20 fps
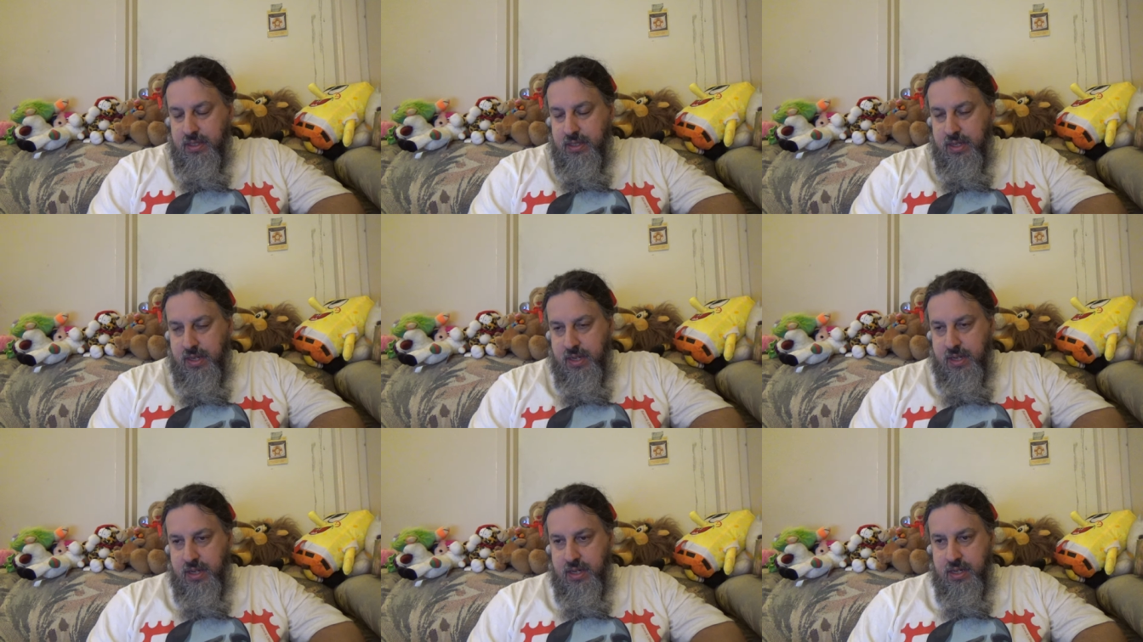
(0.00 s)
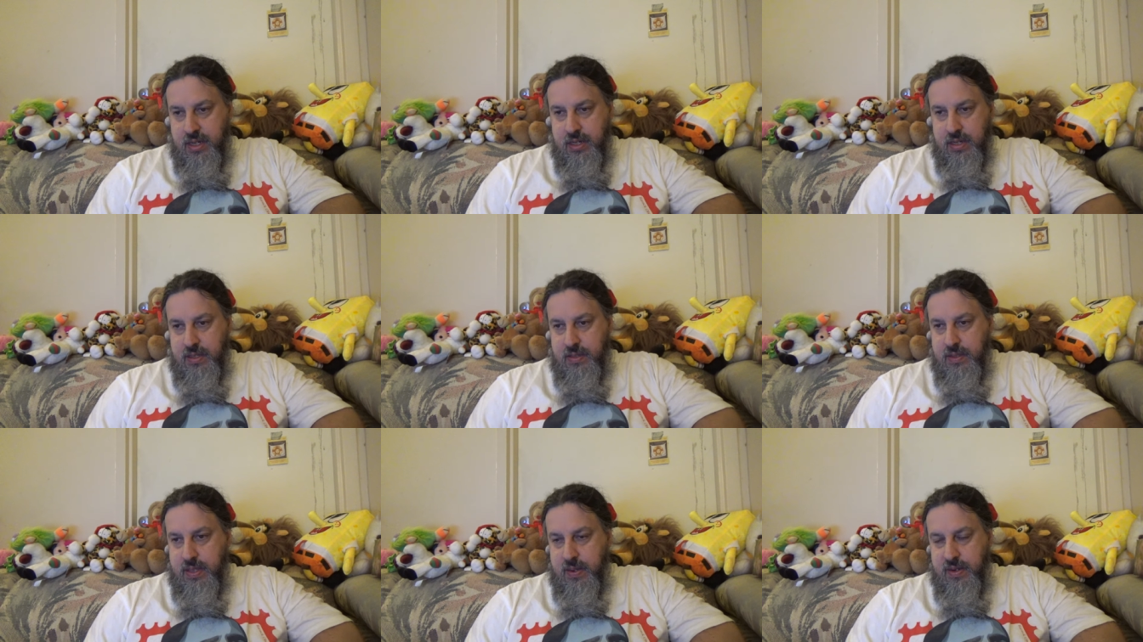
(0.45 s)

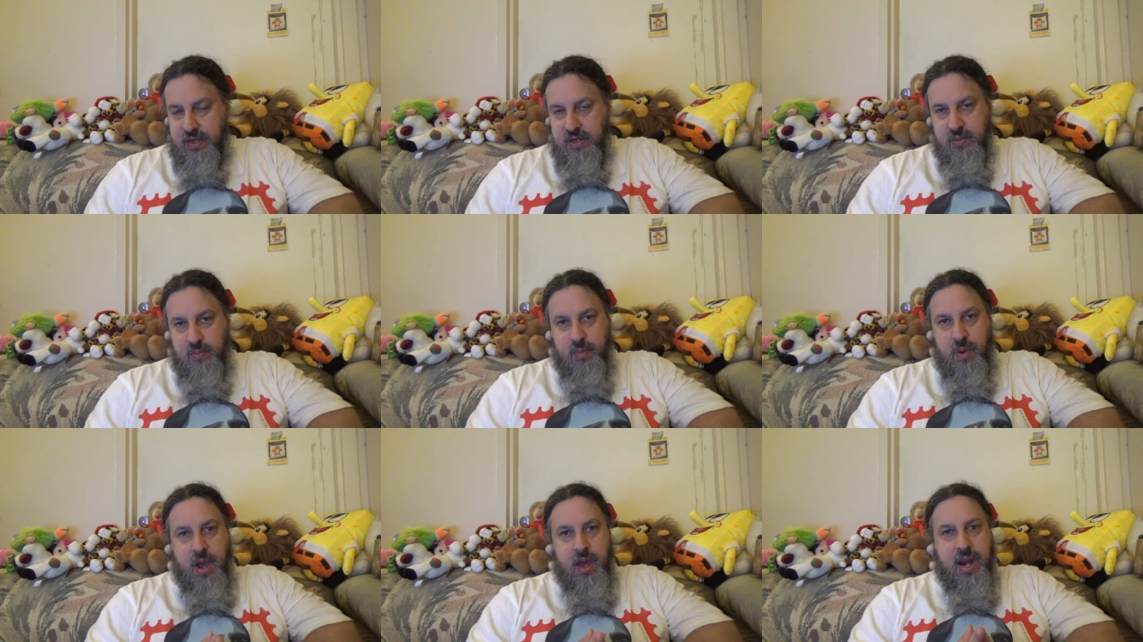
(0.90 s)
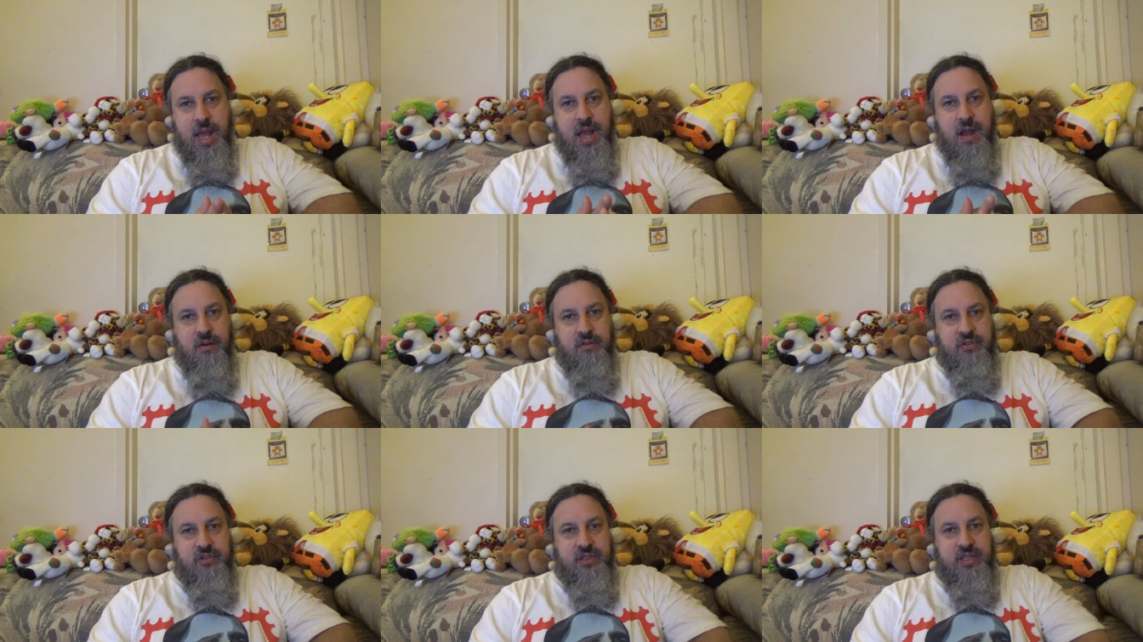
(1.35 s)
And they just bought a
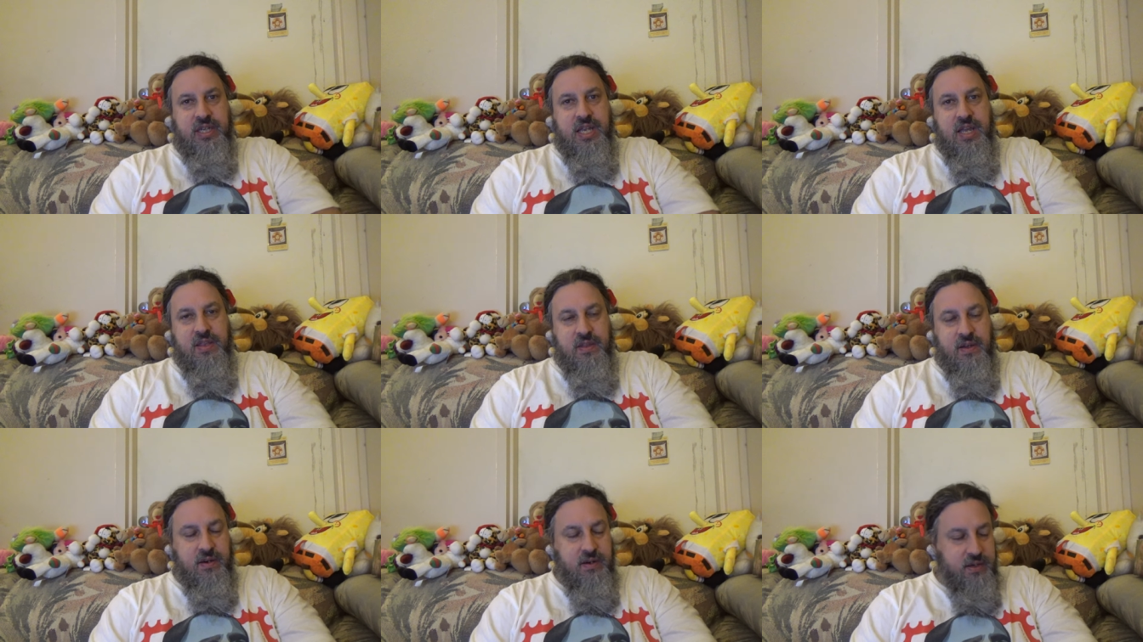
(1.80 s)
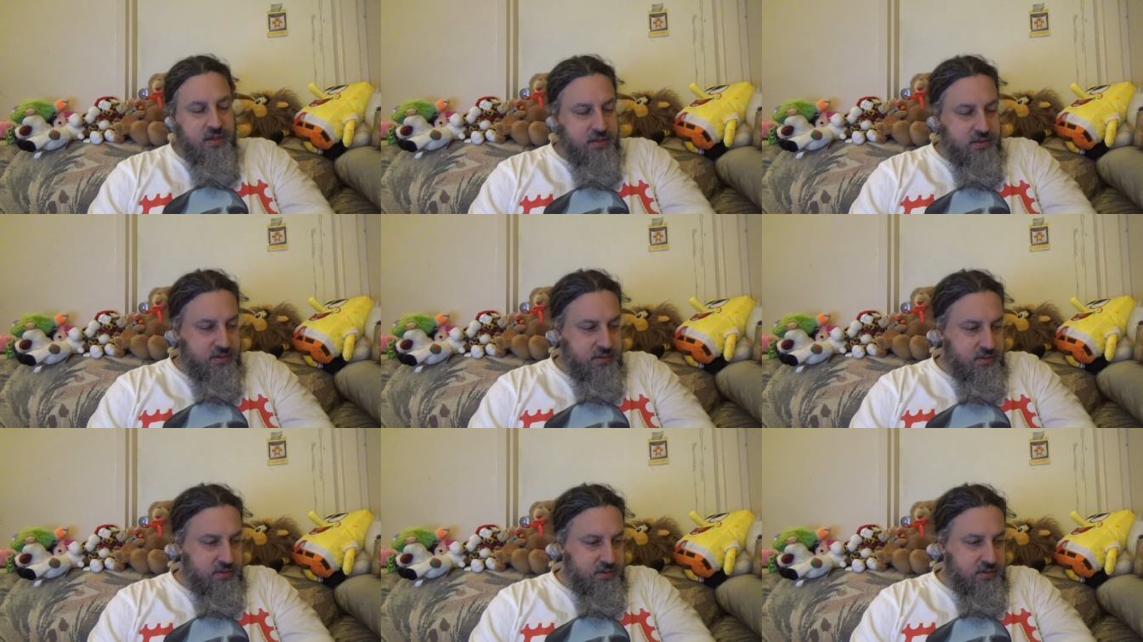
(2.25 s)
house together
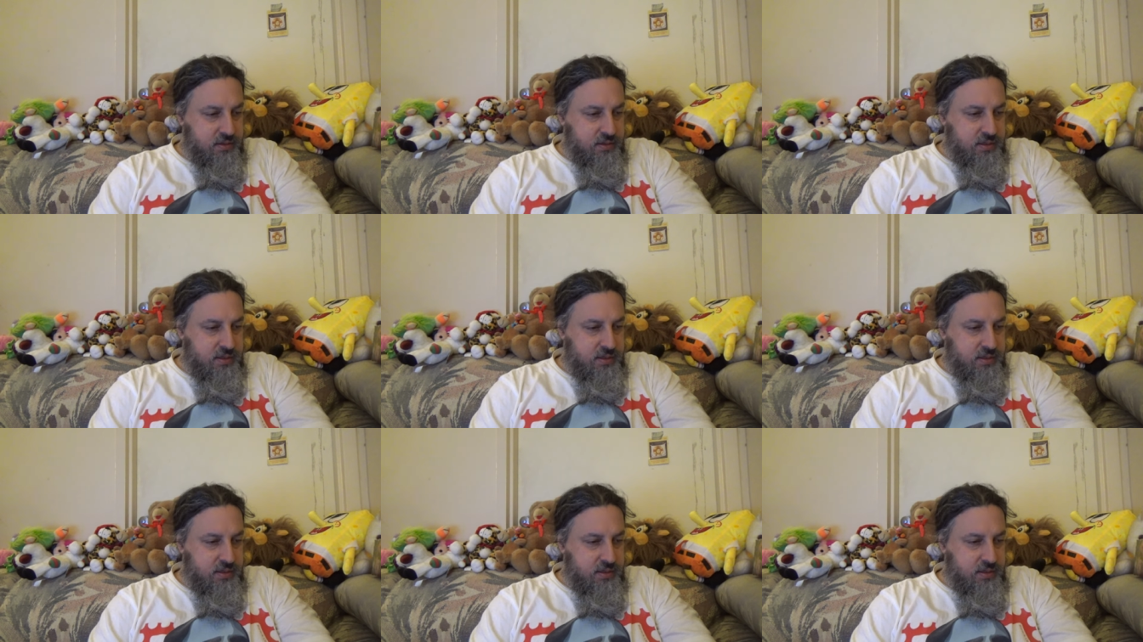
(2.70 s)
in